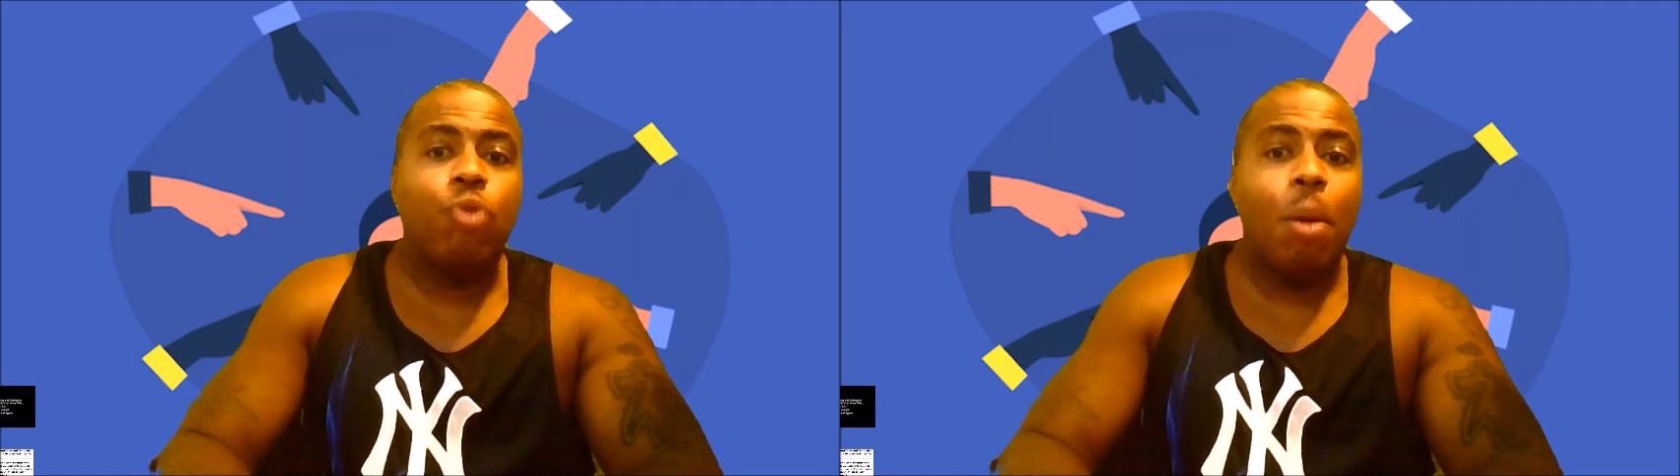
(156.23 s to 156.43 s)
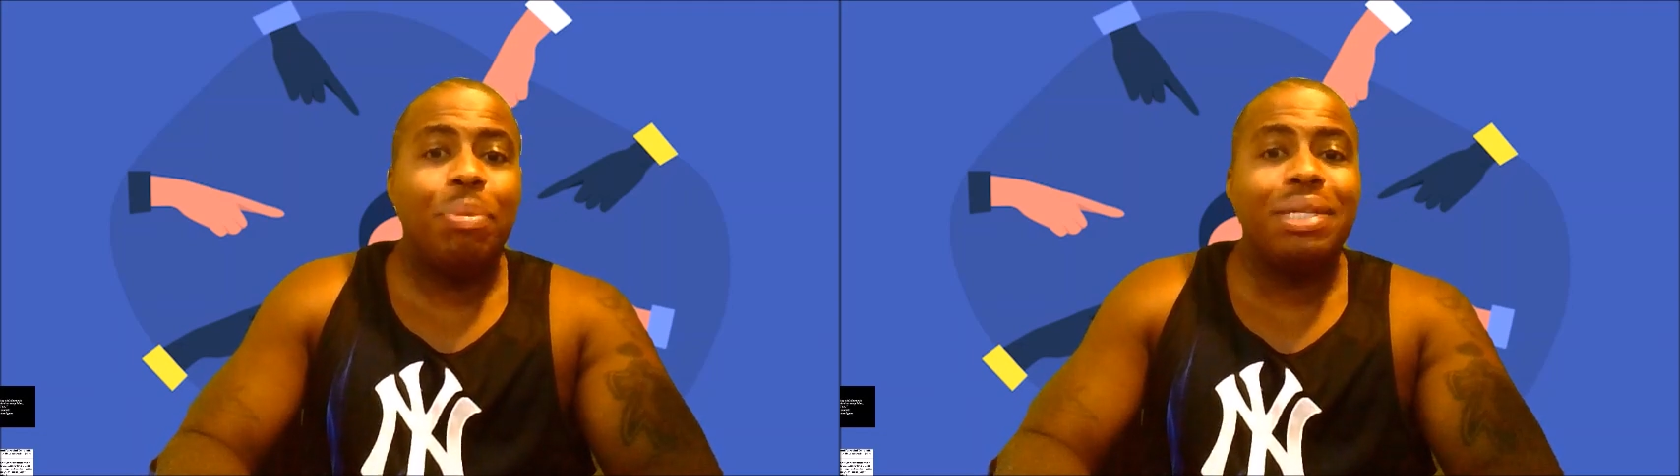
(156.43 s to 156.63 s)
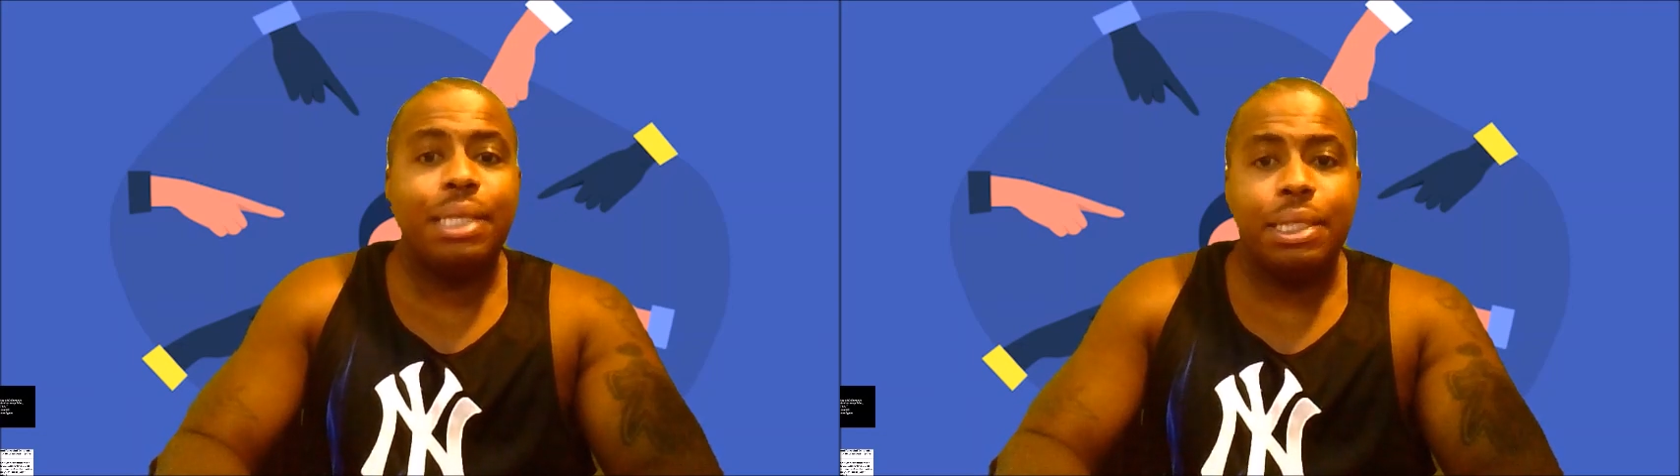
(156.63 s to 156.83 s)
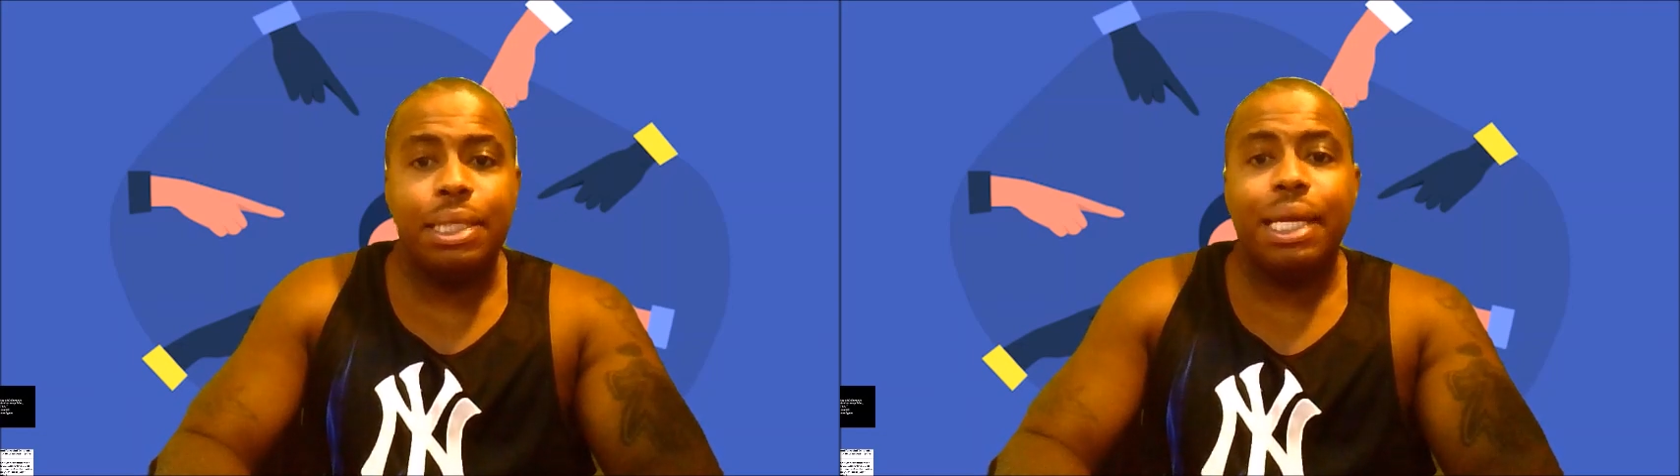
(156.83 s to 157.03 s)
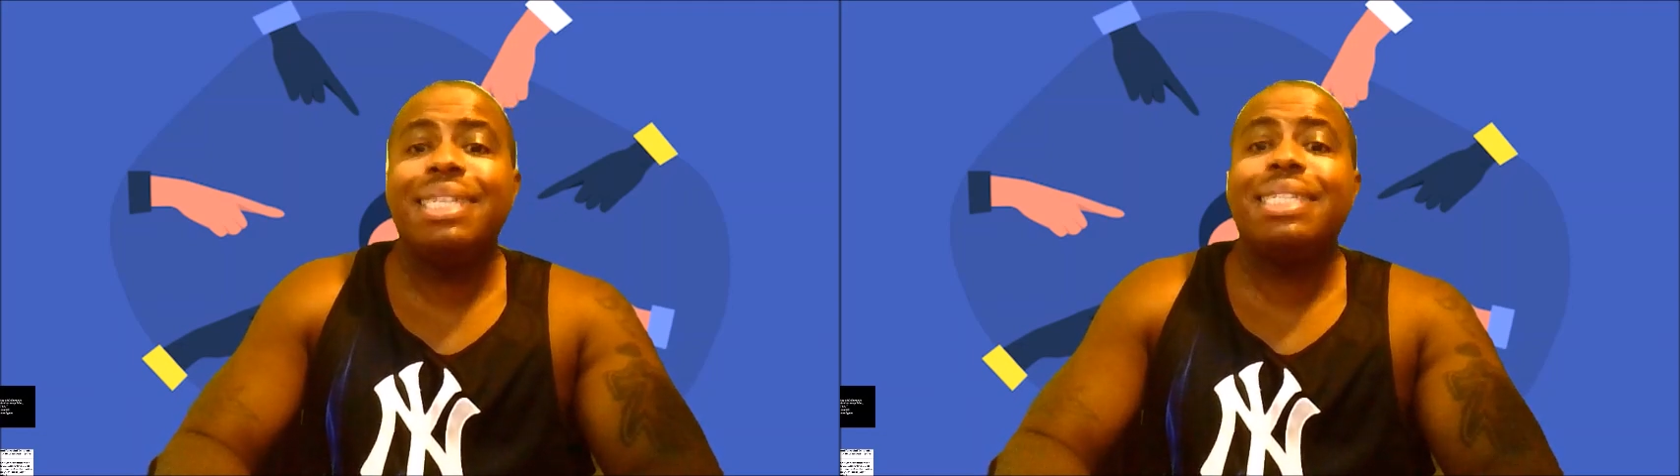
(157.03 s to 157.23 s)

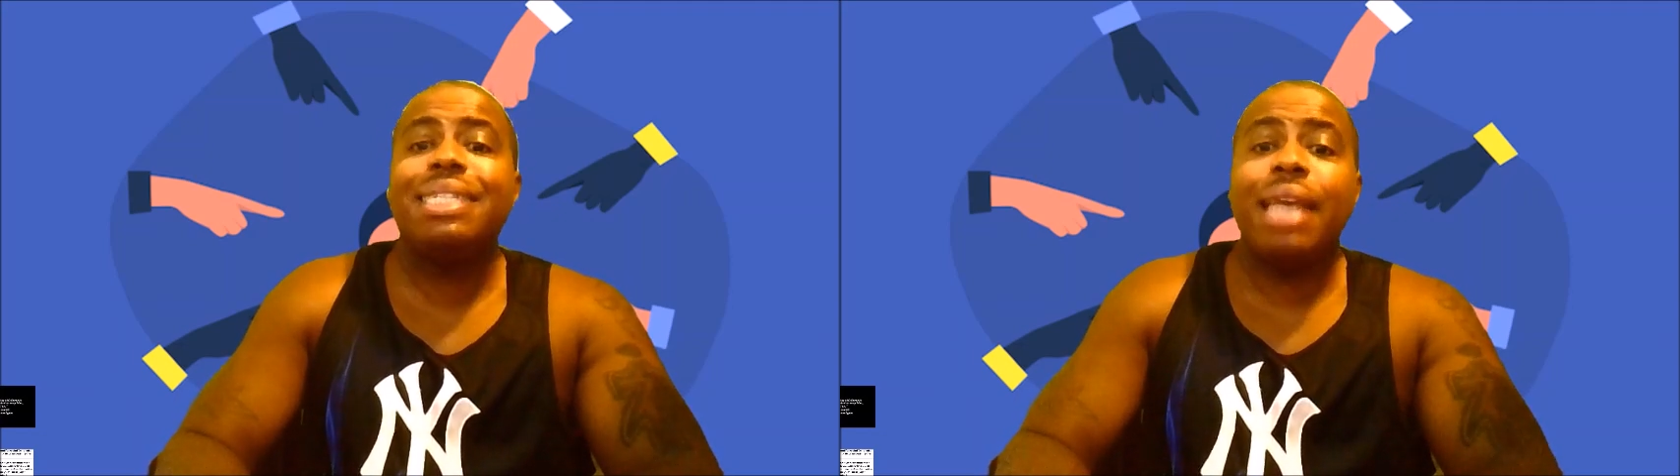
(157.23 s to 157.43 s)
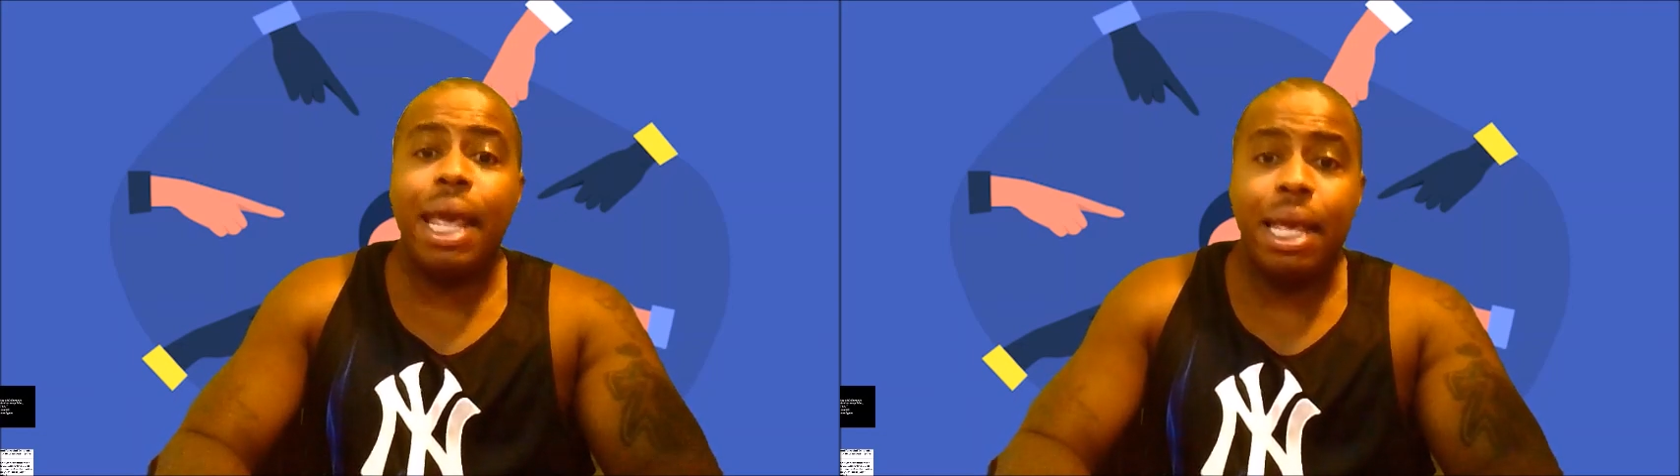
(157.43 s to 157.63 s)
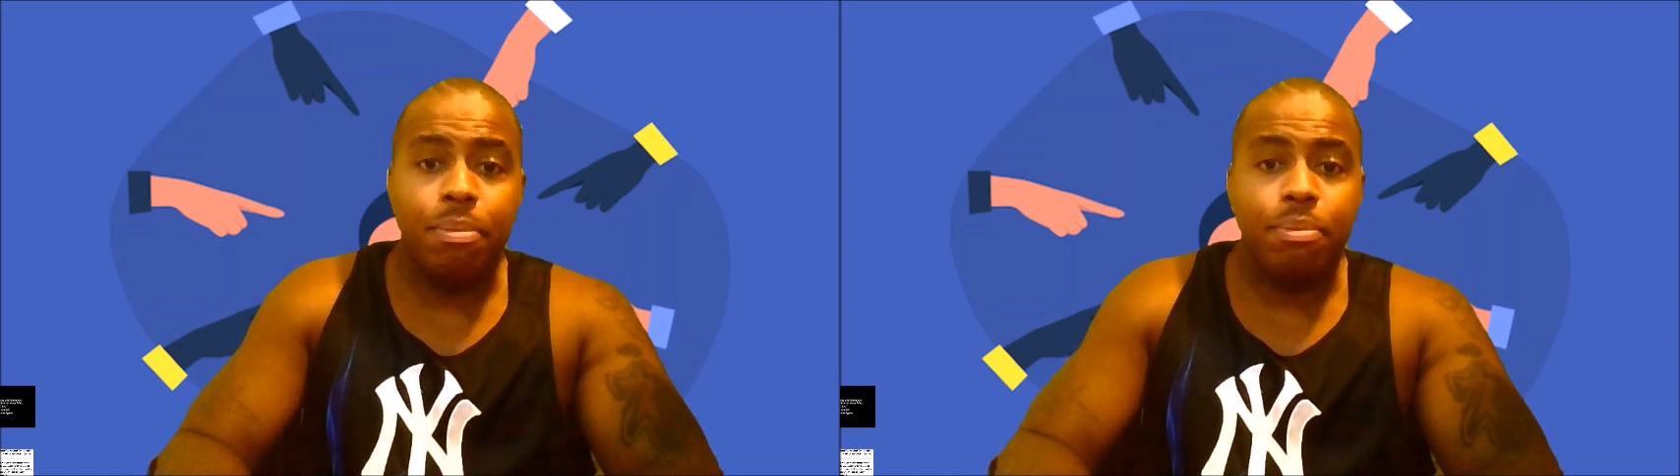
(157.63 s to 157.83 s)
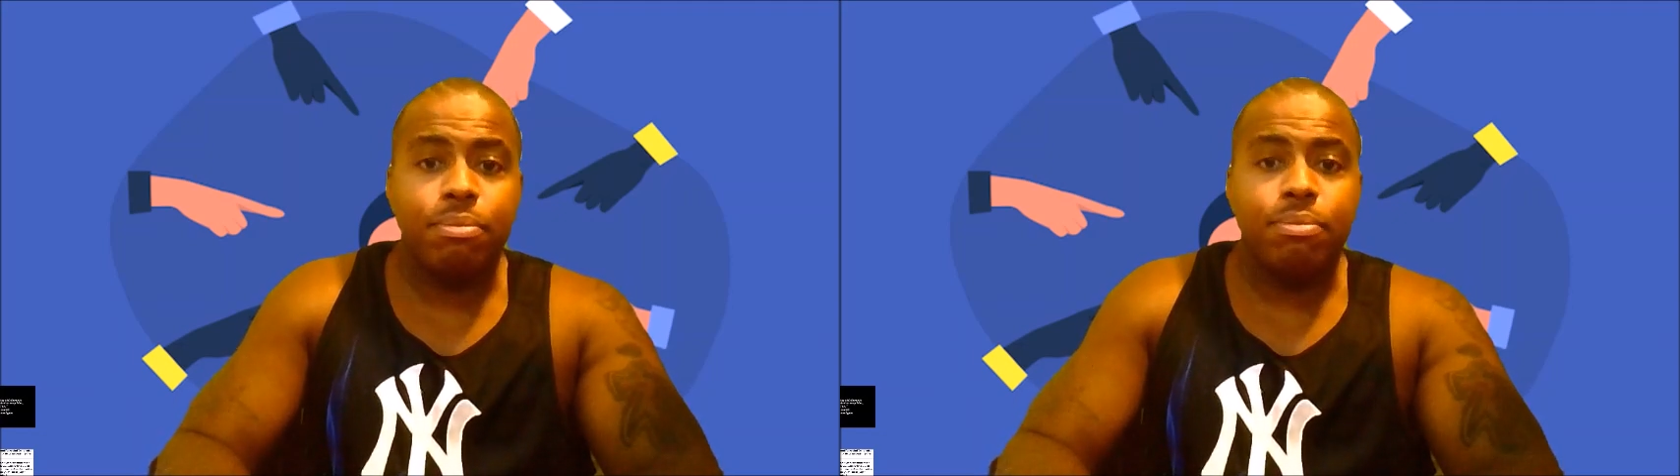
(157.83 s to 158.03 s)
representing his name.